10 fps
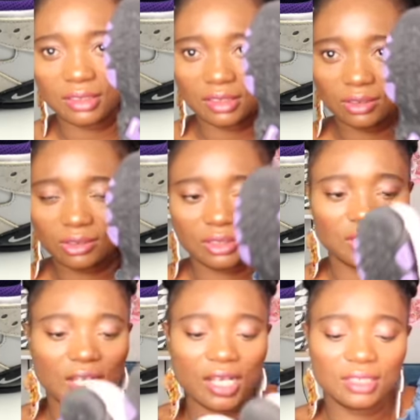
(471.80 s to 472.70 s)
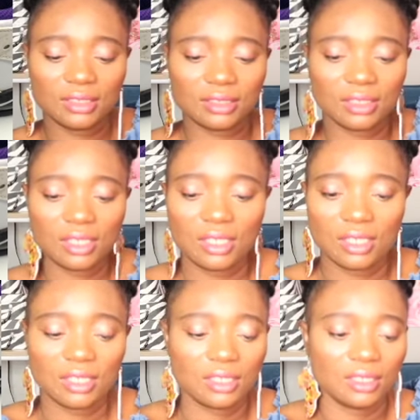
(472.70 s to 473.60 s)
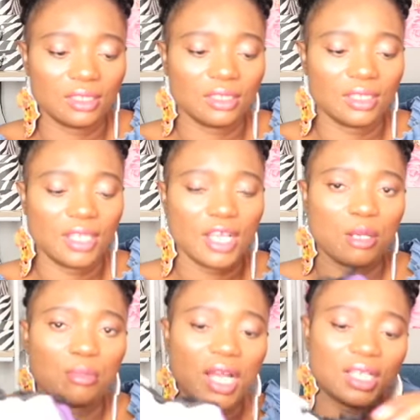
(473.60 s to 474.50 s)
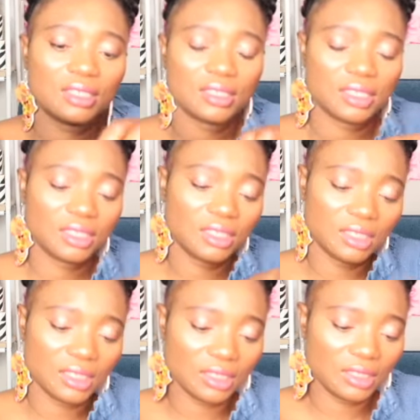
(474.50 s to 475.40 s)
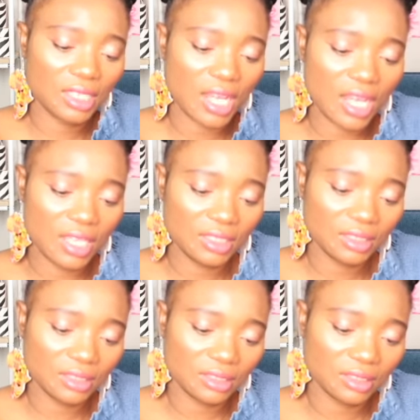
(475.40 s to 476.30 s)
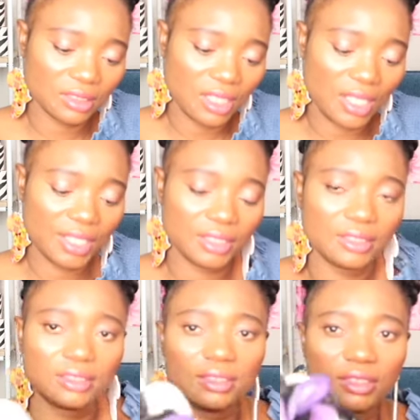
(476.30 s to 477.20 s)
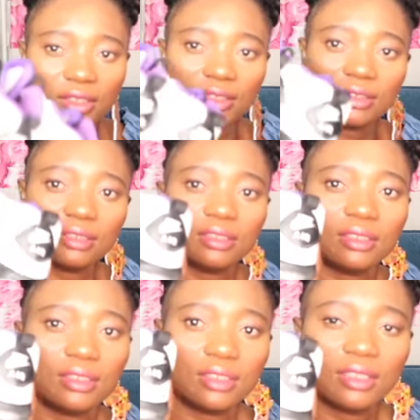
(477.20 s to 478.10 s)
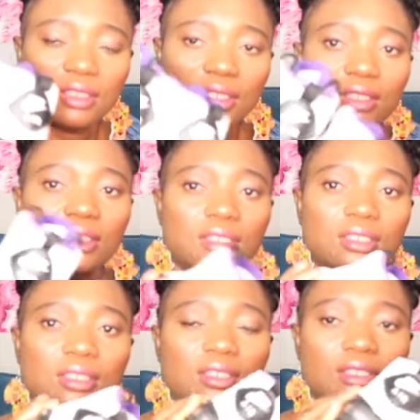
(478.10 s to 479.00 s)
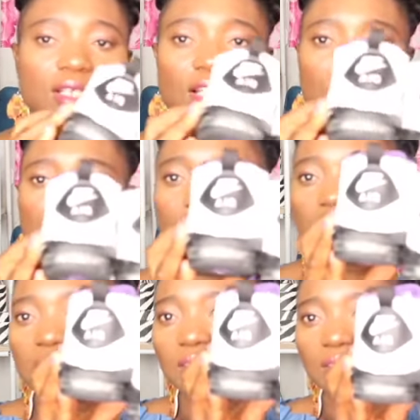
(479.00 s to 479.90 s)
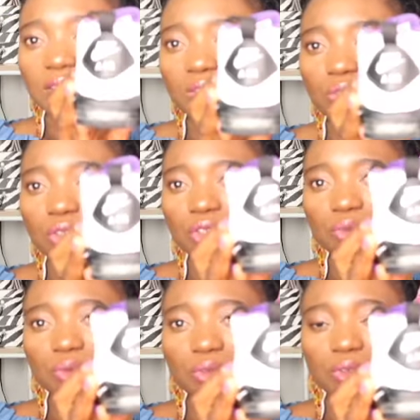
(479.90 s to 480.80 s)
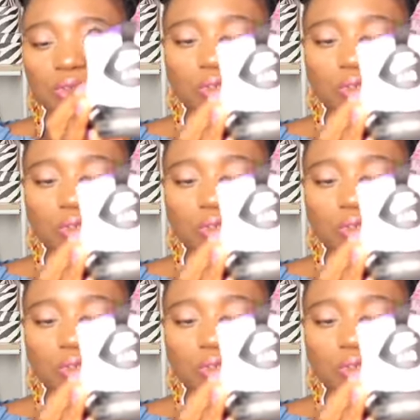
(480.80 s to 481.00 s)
Looks nice. Air Max. This is a size 8C. Look at the back. So cute.